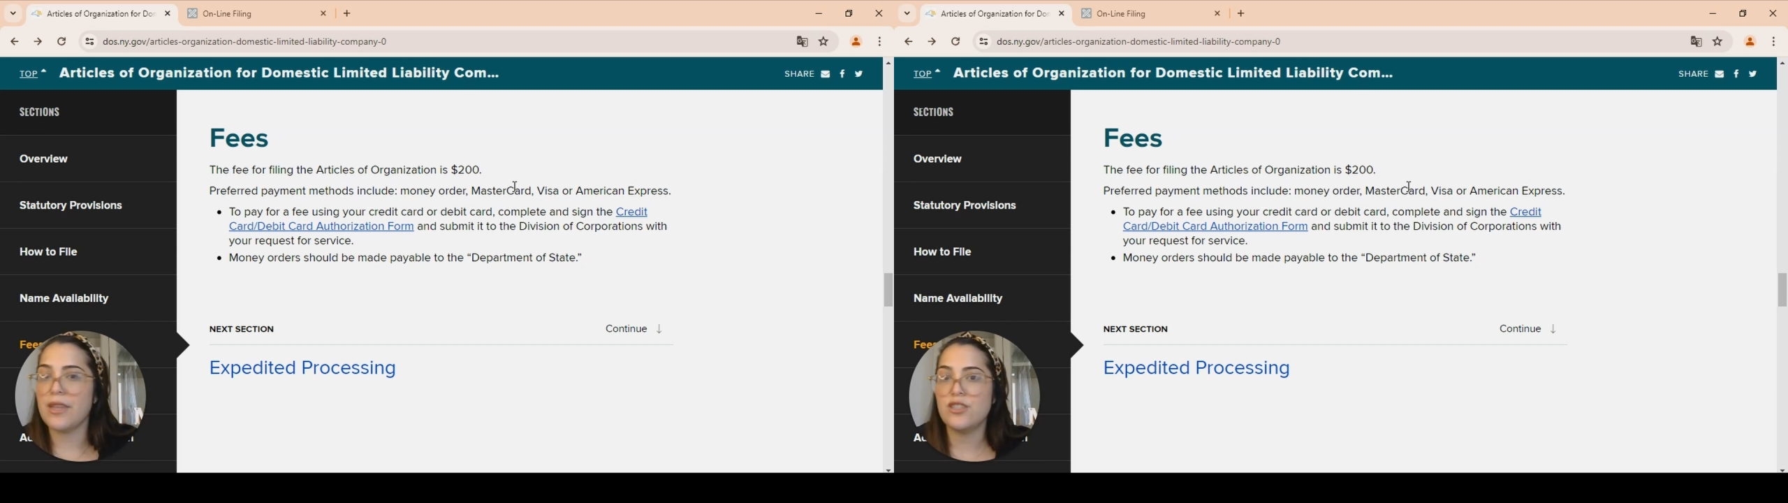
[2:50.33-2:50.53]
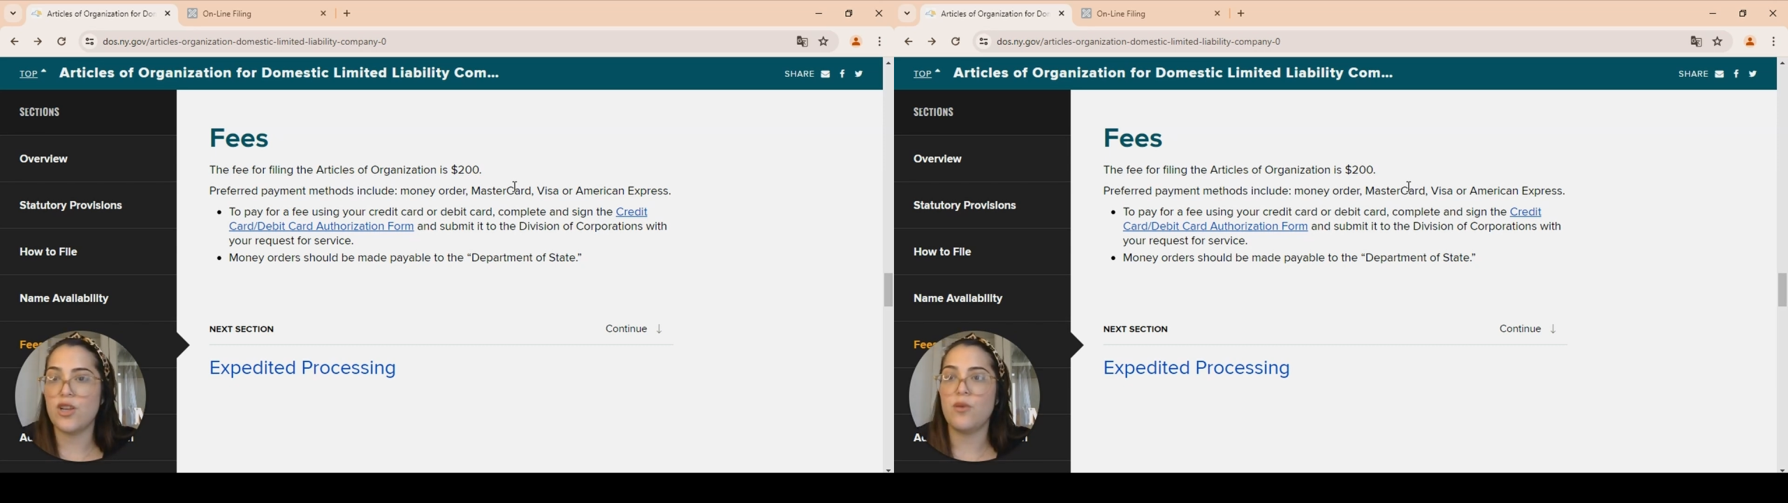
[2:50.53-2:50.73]

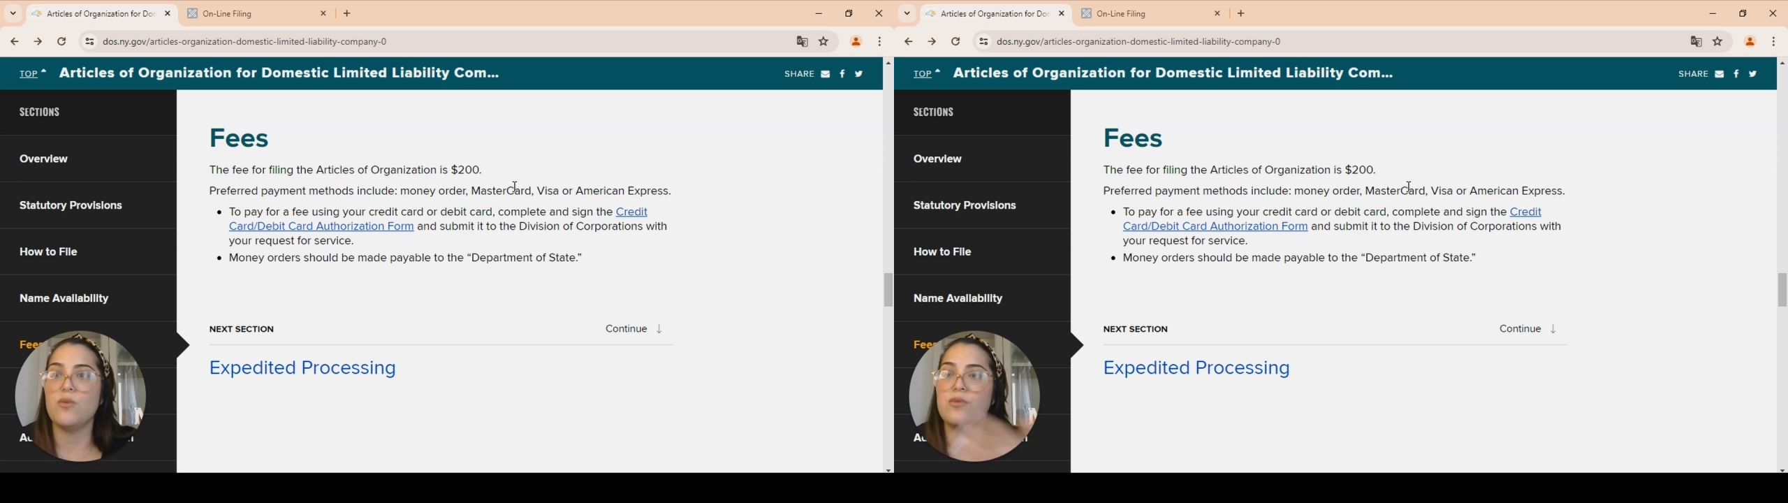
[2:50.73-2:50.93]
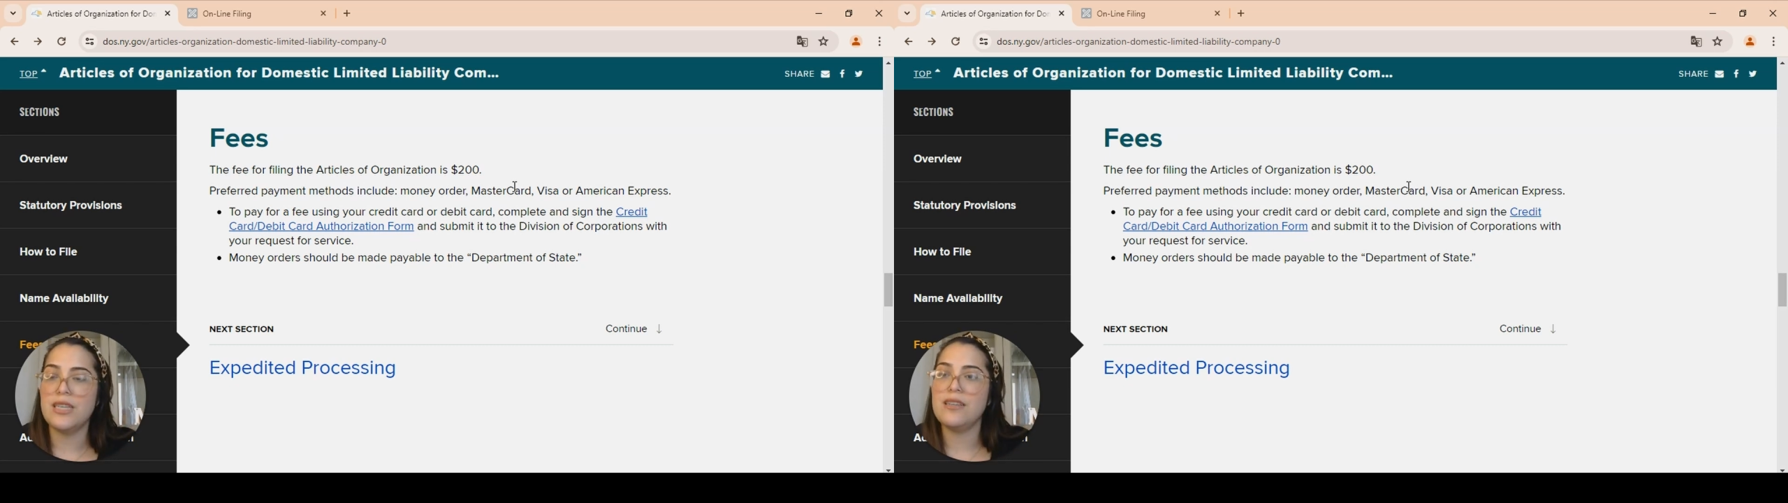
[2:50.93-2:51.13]

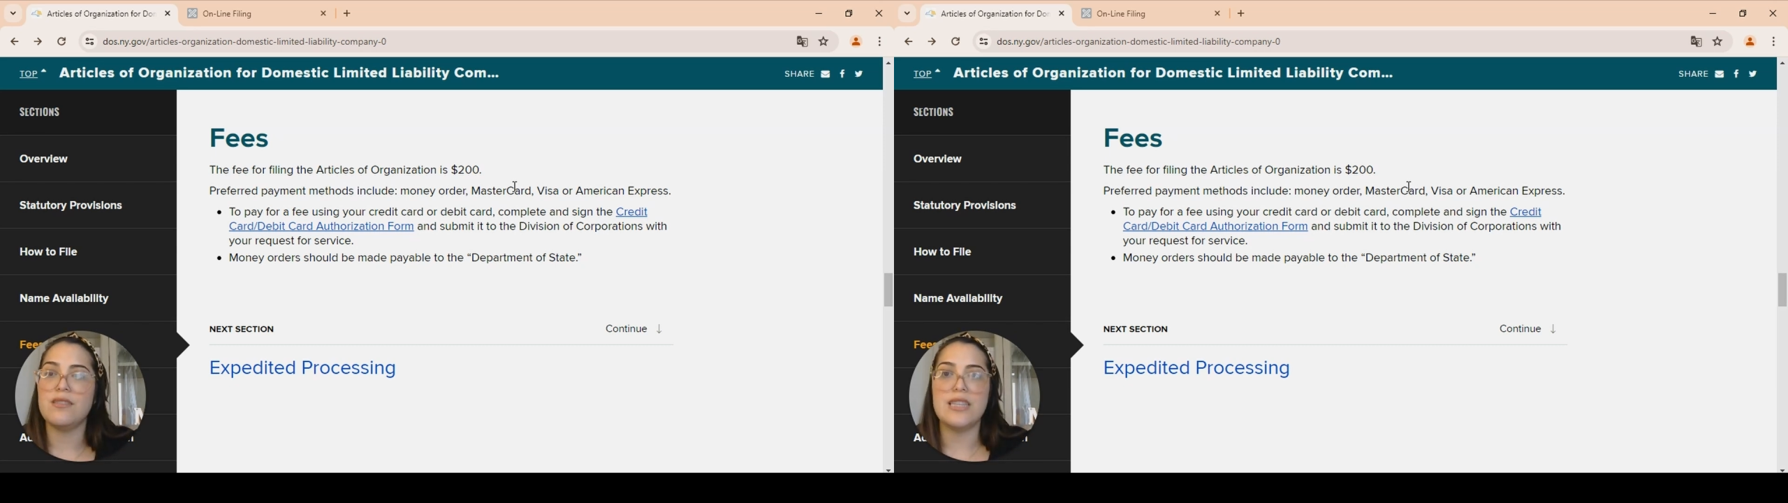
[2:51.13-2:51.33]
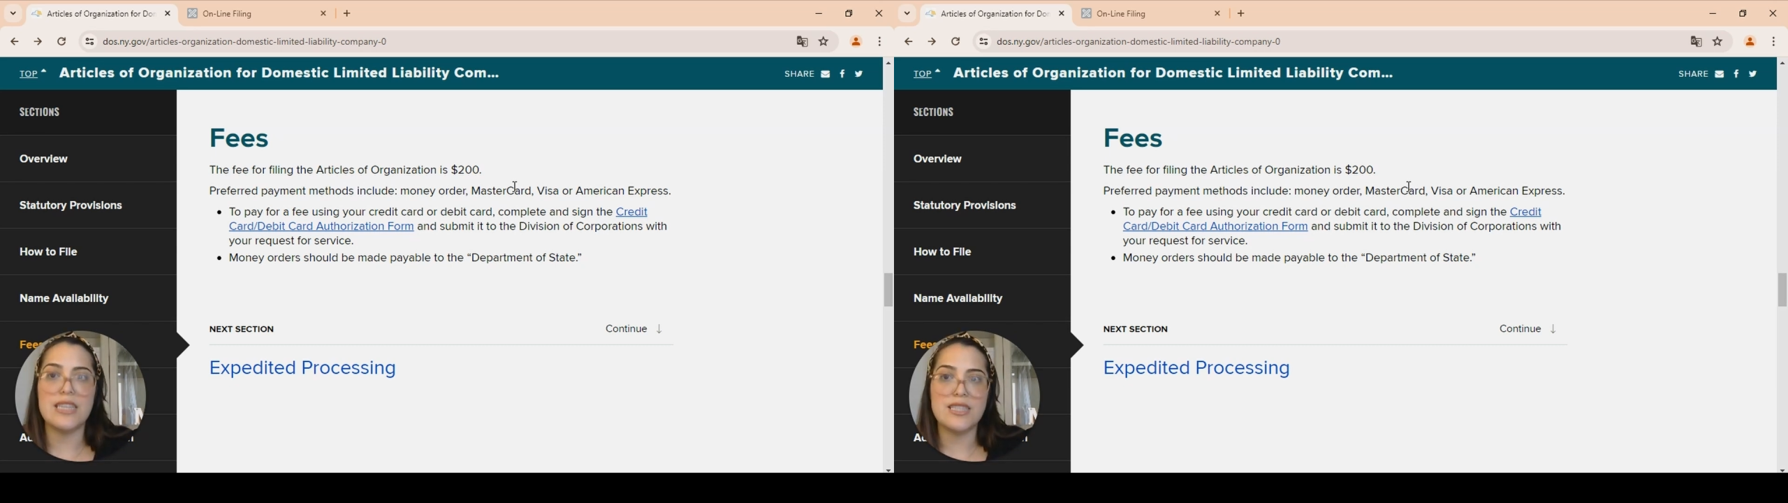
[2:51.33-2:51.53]
so see,
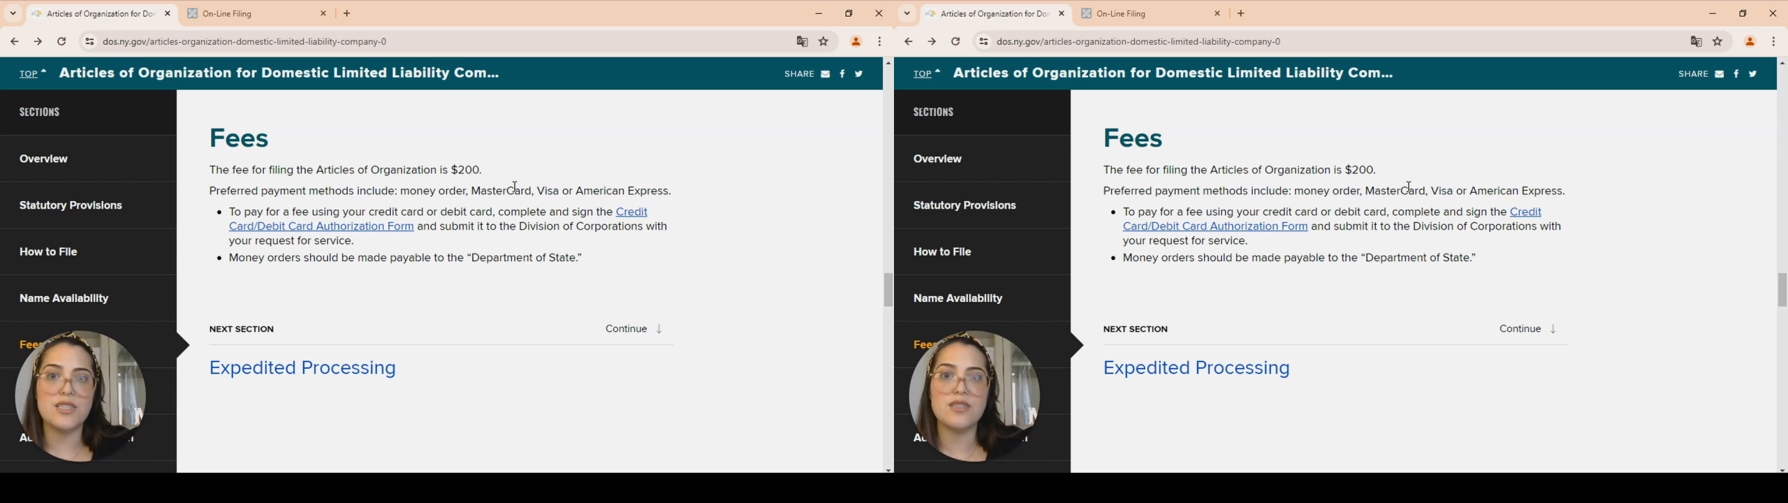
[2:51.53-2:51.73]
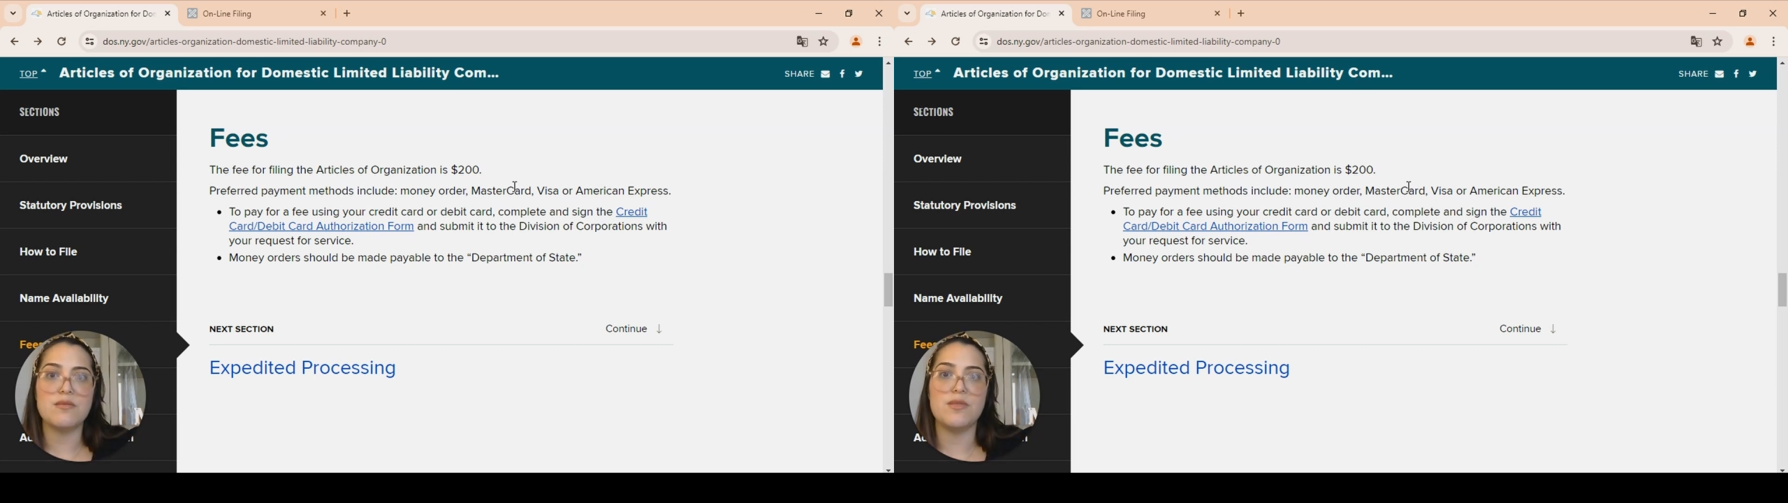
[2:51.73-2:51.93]
this is